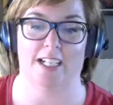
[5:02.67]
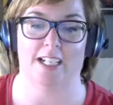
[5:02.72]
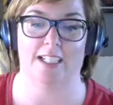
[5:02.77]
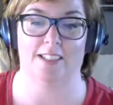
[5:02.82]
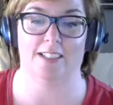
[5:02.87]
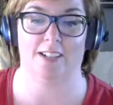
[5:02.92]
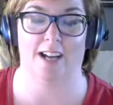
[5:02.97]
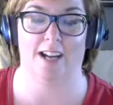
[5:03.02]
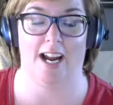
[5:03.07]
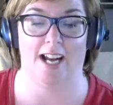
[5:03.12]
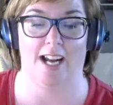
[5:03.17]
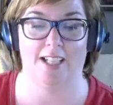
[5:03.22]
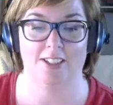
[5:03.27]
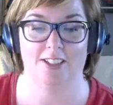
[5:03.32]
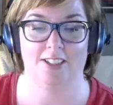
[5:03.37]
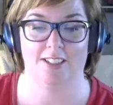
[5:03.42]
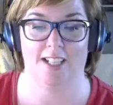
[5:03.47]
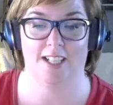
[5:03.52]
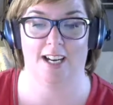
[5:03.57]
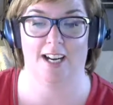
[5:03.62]
A
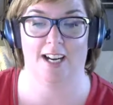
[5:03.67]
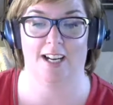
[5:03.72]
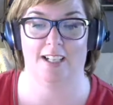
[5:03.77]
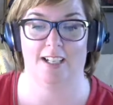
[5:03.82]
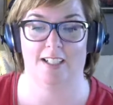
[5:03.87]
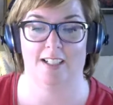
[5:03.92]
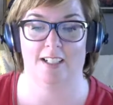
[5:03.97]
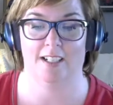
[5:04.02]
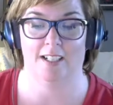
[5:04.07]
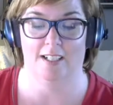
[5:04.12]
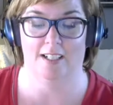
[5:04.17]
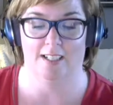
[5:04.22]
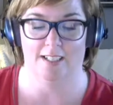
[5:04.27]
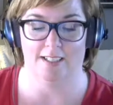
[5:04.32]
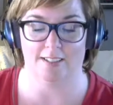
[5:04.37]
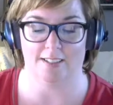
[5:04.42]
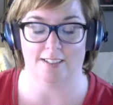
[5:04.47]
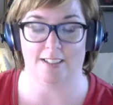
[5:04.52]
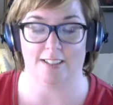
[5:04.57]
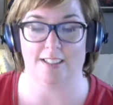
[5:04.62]
hashtag is
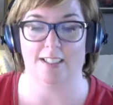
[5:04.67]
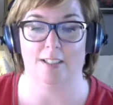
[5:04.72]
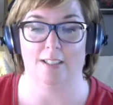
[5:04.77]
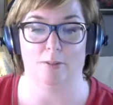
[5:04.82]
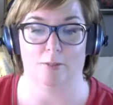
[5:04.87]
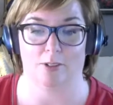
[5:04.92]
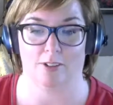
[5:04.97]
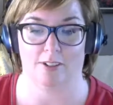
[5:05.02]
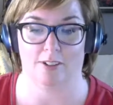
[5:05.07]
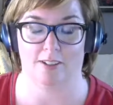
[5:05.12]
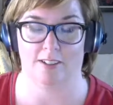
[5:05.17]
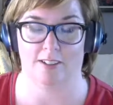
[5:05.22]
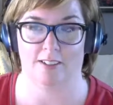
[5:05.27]
a keyword,